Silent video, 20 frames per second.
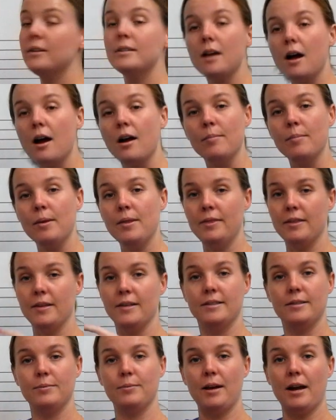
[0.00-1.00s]
to augment
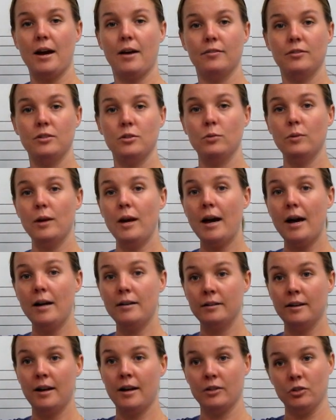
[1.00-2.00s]
this, we have to
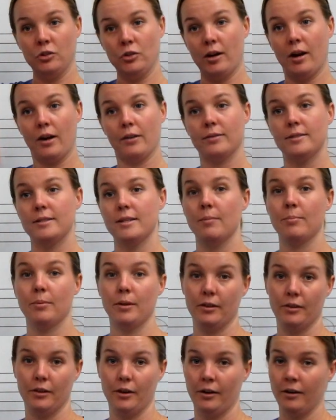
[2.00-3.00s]
add an extra half step
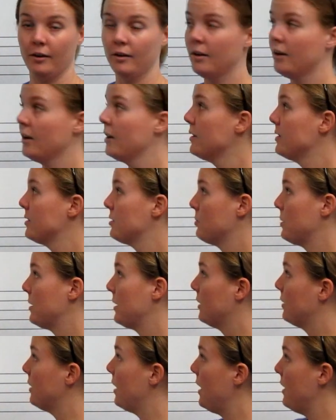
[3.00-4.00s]
in there. So we
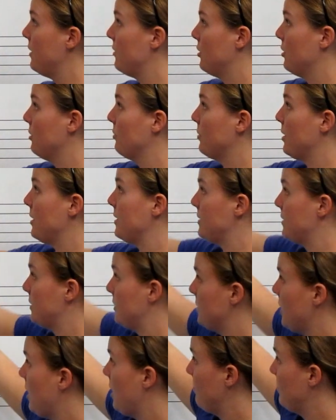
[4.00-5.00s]
can either raise the
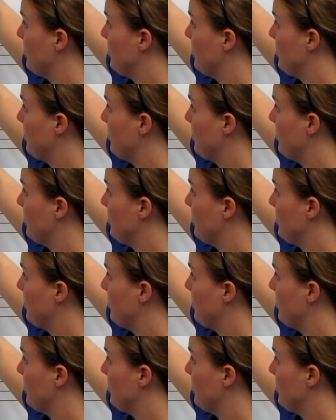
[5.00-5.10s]
top